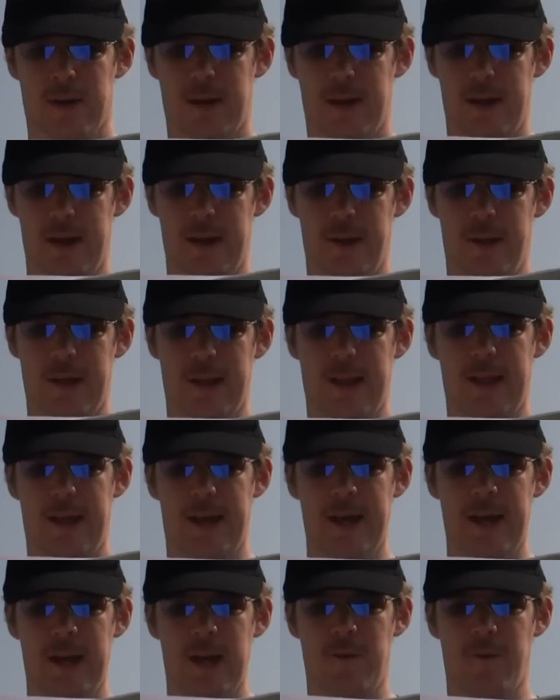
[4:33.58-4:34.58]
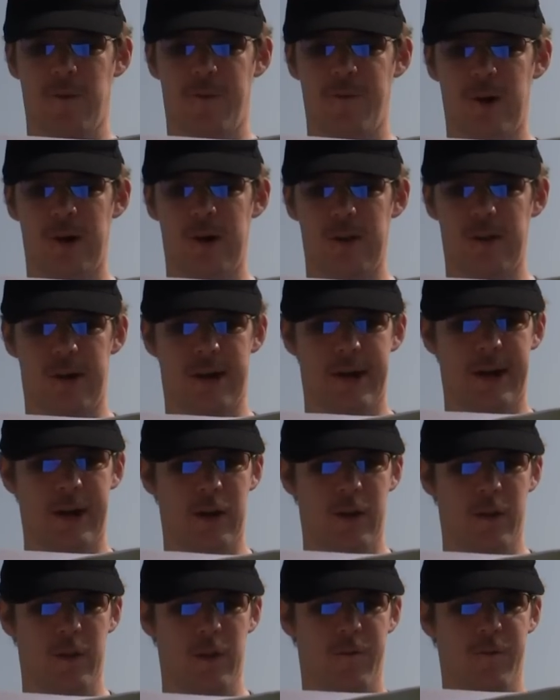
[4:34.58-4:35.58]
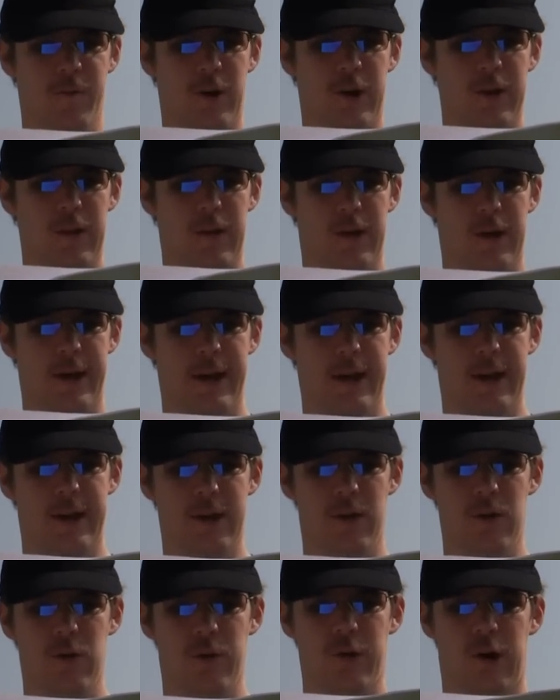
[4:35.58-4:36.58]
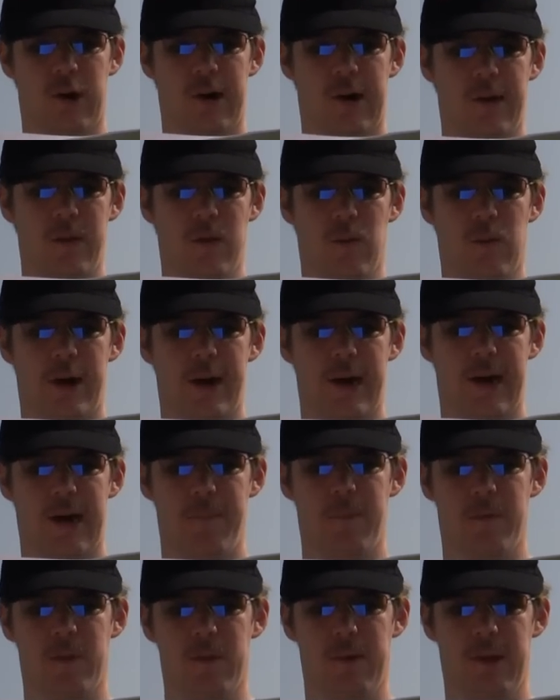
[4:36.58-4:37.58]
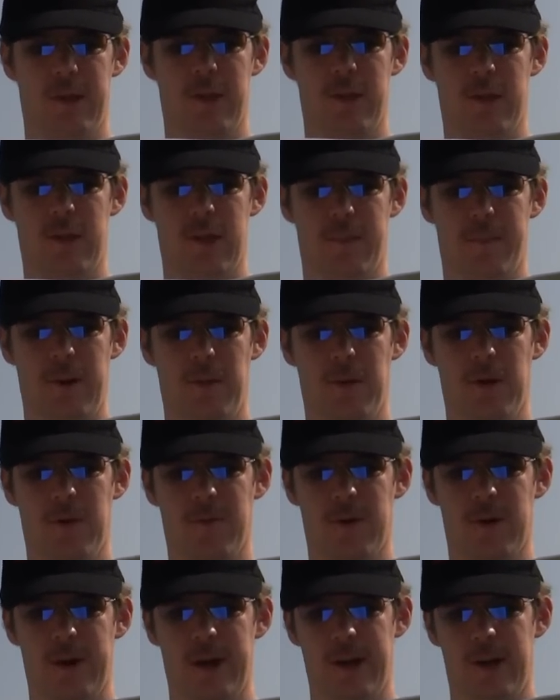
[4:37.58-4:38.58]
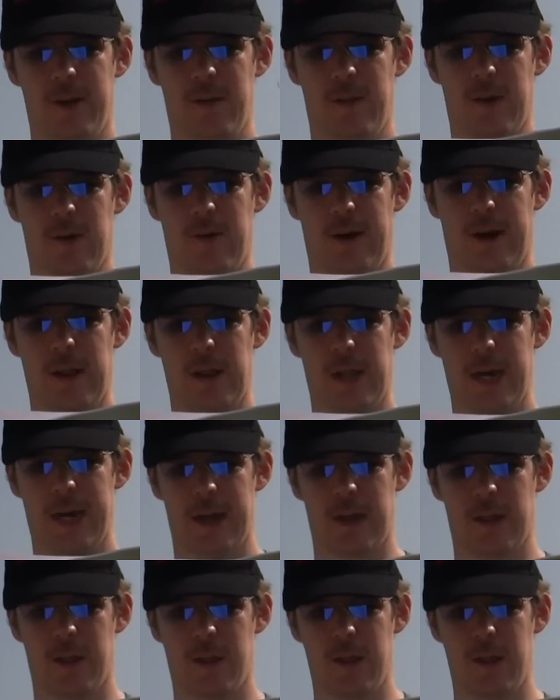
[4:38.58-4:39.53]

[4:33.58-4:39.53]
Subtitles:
is at the end of a fault line. The fault line goes all the way up the Mississippi River into the Great Lakes.